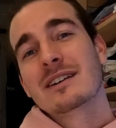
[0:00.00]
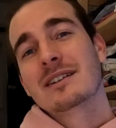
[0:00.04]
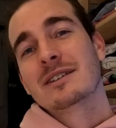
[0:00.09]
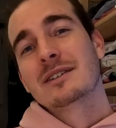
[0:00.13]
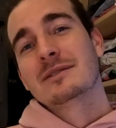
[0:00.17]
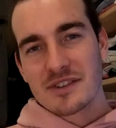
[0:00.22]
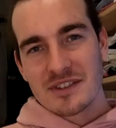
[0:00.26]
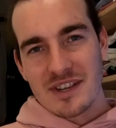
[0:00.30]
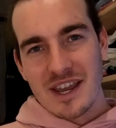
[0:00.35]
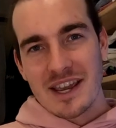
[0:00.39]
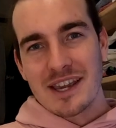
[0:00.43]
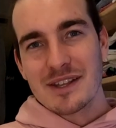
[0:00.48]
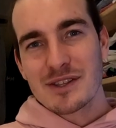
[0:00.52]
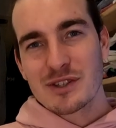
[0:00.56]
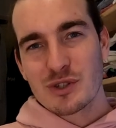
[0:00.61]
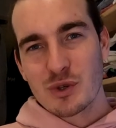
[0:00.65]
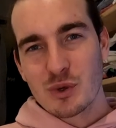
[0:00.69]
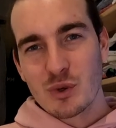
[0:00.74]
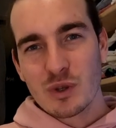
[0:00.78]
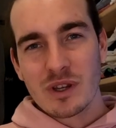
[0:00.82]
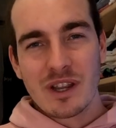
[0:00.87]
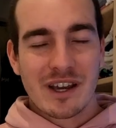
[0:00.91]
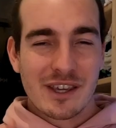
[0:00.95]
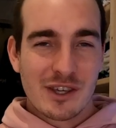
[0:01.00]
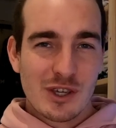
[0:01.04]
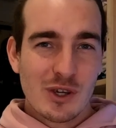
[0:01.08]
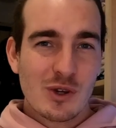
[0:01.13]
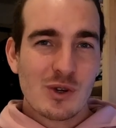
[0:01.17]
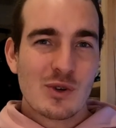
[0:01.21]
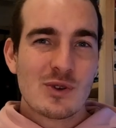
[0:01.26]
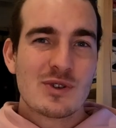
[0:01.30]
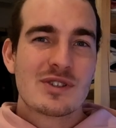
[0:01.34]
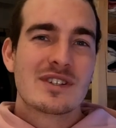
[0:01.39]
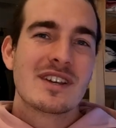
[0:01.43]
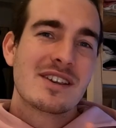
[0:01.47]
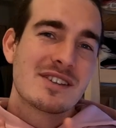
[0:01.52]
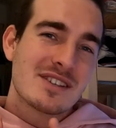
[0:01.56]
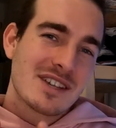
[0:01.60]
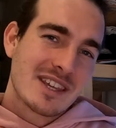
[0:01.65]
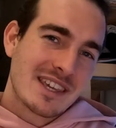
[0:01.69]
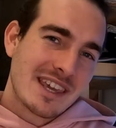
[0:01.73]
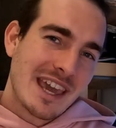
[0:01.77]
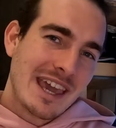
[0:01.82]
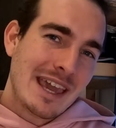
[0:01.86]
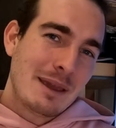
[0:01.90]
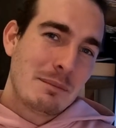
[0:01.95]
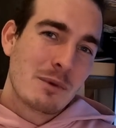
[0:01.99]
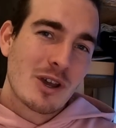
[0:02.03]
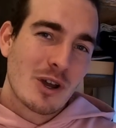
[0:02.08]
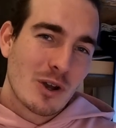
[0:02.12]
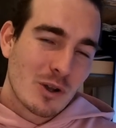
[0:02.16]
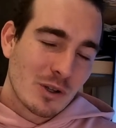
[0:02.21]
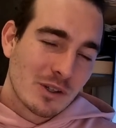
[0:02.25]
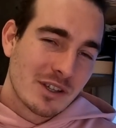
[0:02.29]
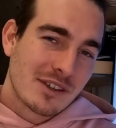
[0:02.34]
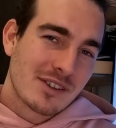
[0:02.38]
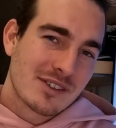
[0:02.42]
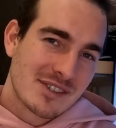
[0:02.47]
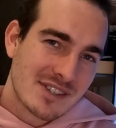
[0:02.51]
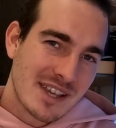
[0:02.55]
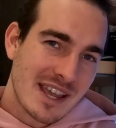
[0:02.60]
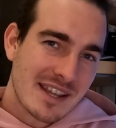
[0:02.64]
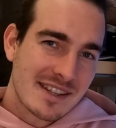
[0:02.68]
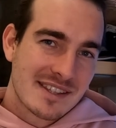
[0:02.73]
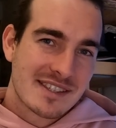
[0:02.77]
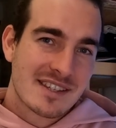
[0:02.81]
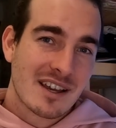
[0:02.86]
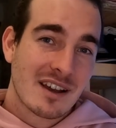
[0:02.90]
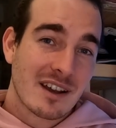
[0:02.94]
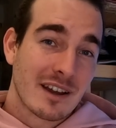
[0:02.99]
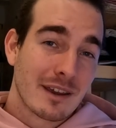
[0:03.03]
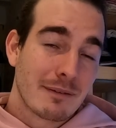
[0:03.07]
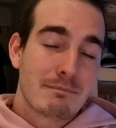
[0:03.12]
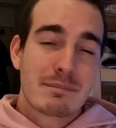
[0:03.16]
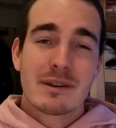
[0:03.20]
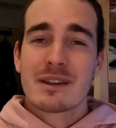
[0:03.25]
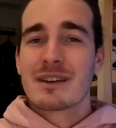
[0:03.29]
The second tool I used is a game called Z-Type,